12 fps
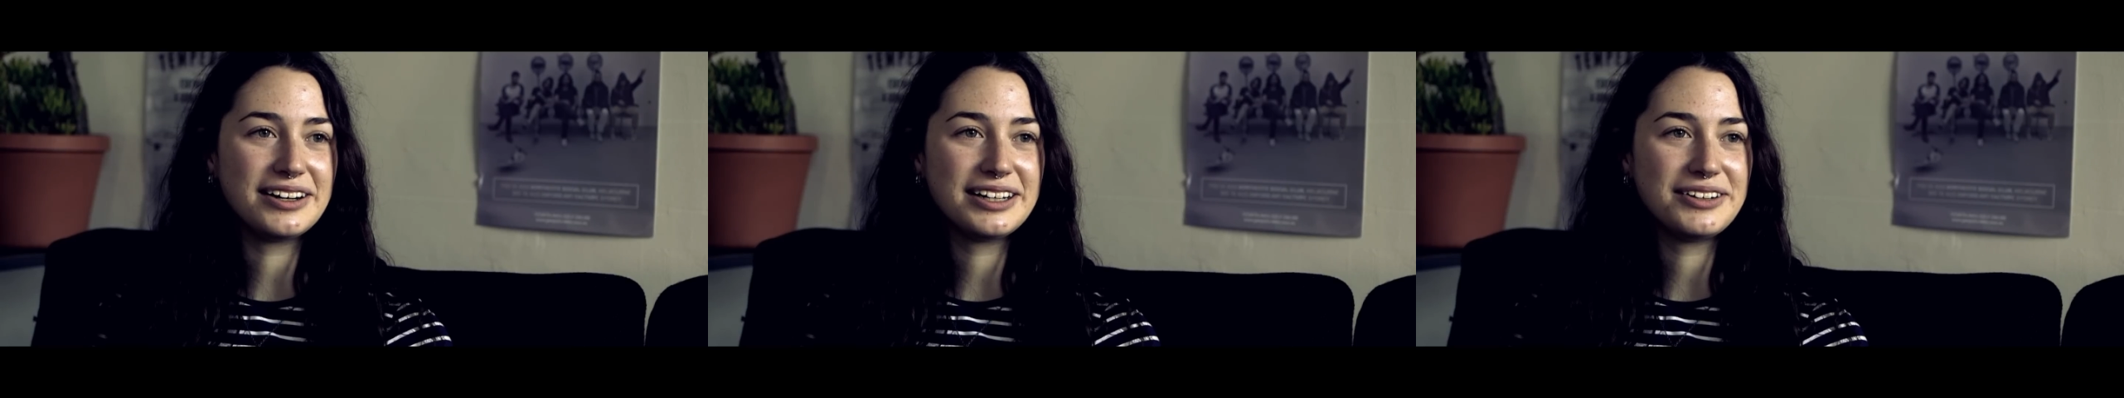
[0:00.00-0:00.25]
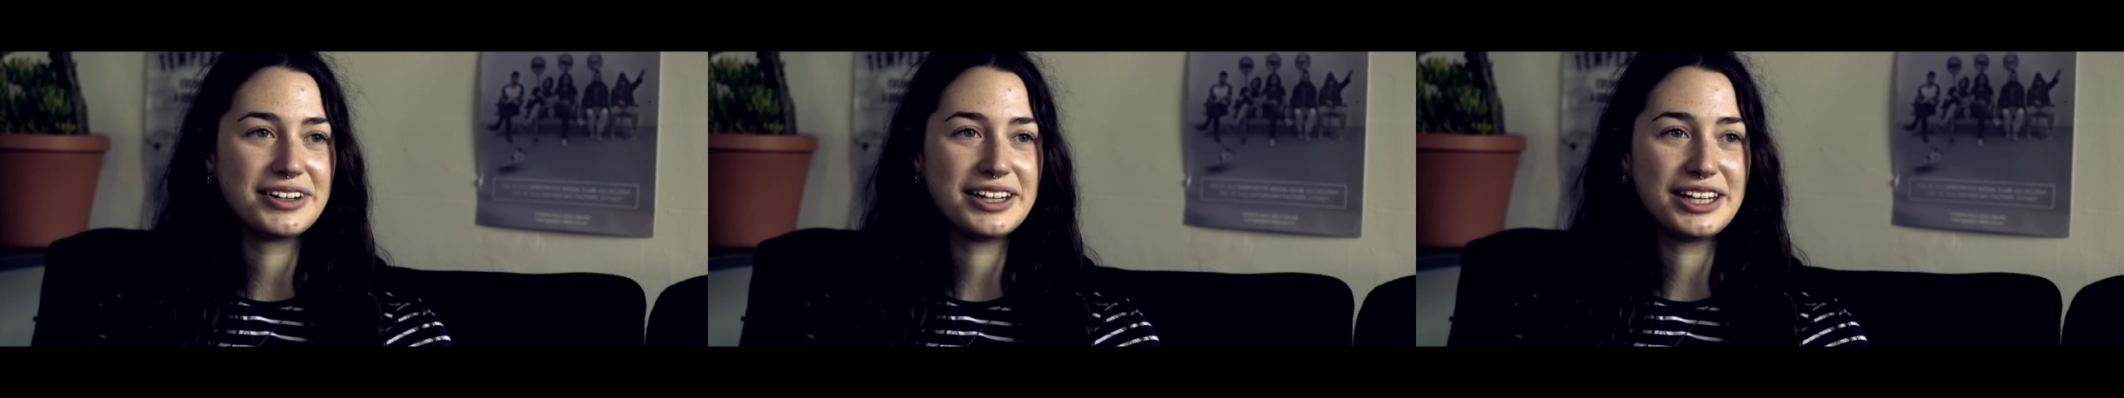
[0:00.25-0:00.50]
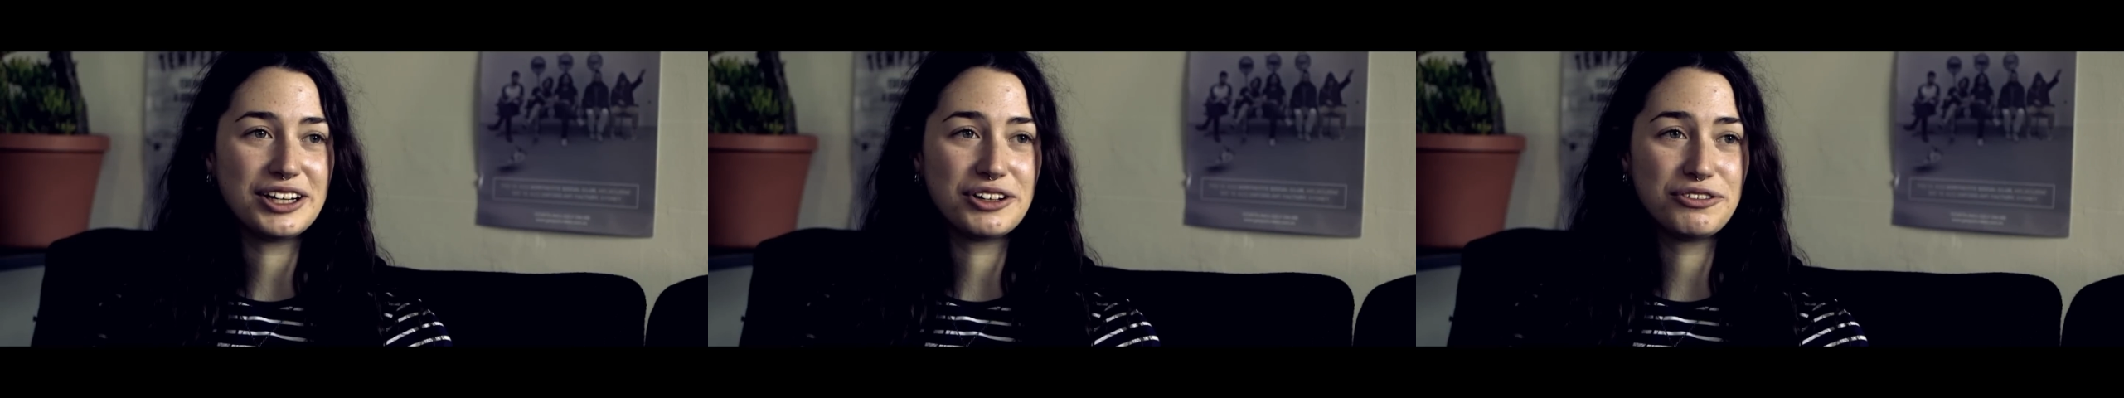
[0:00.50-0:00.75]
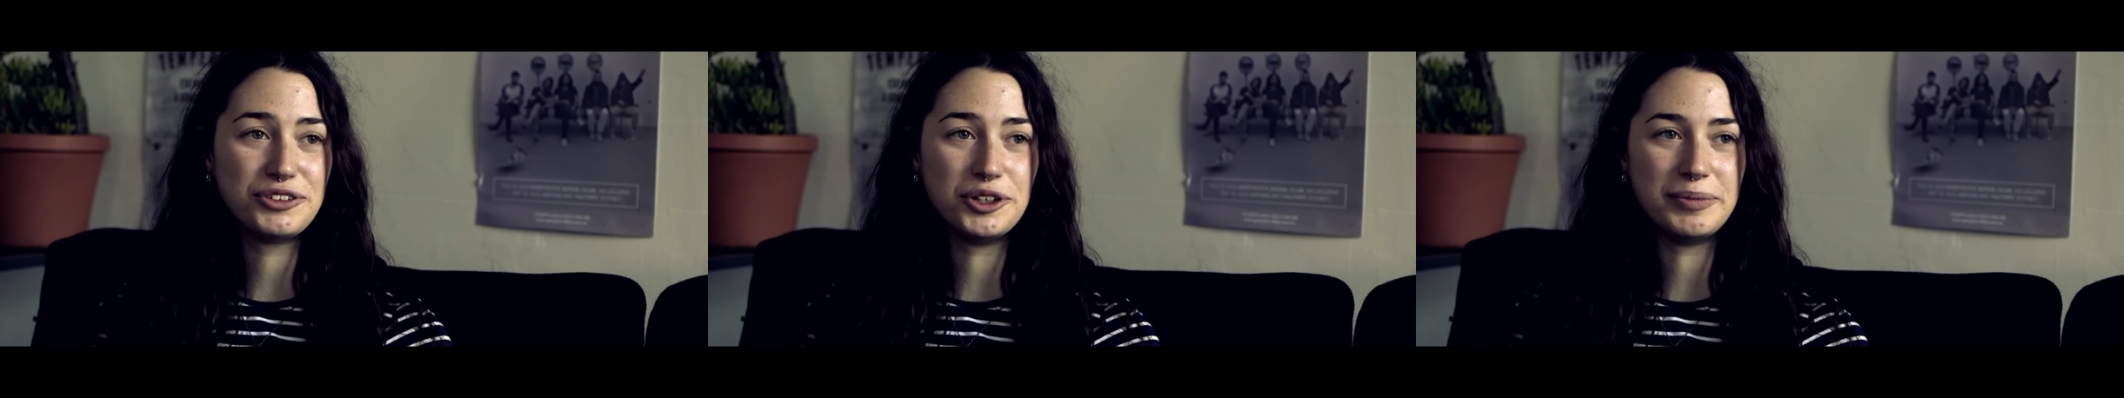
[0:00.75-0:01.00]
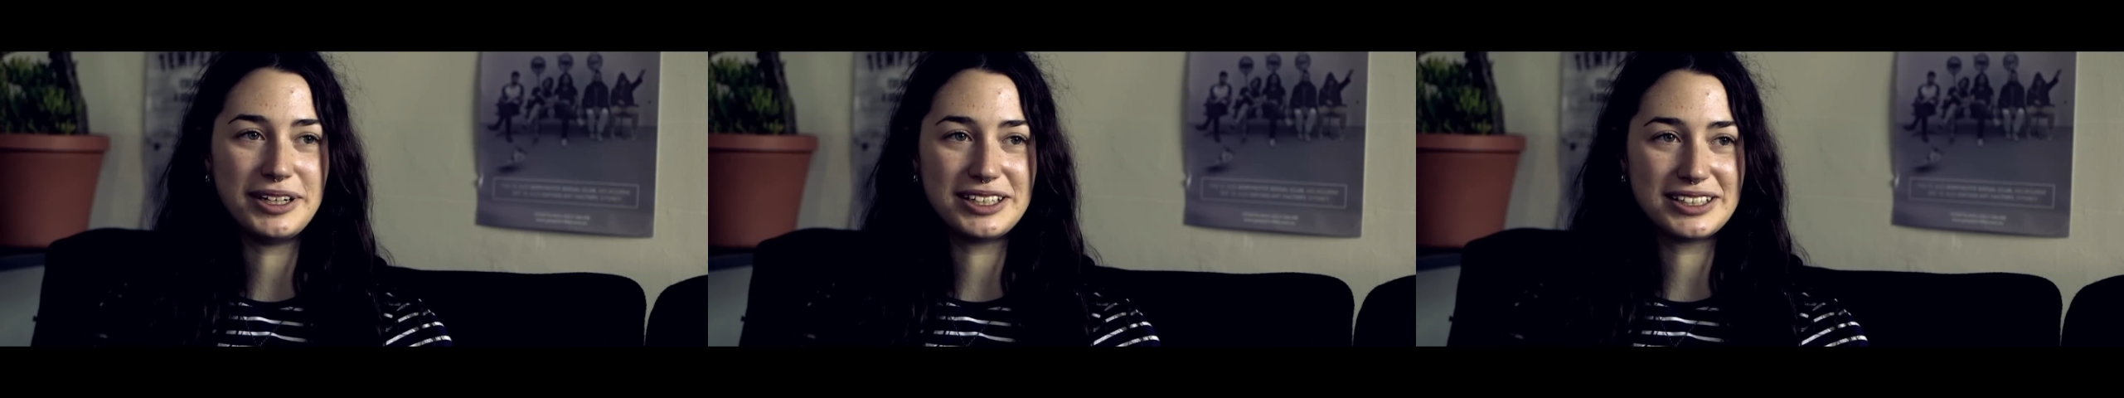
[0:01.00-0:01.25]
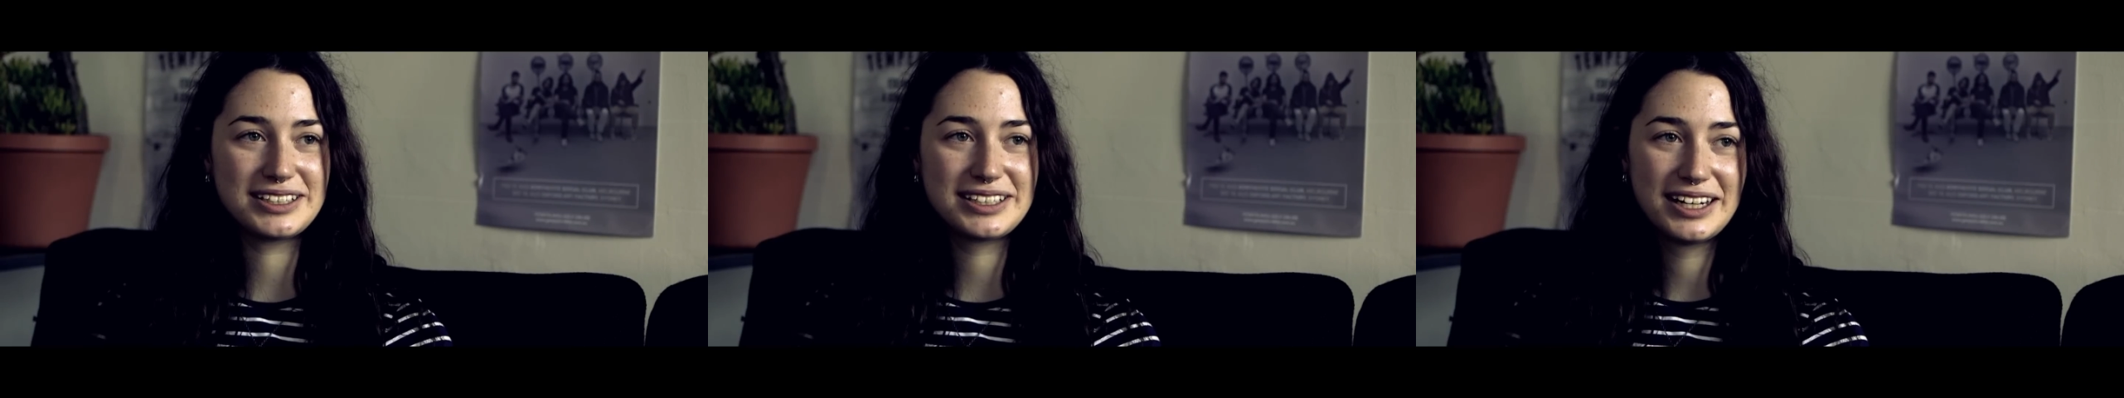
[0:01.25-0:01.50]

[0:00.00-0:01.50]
and everything for me just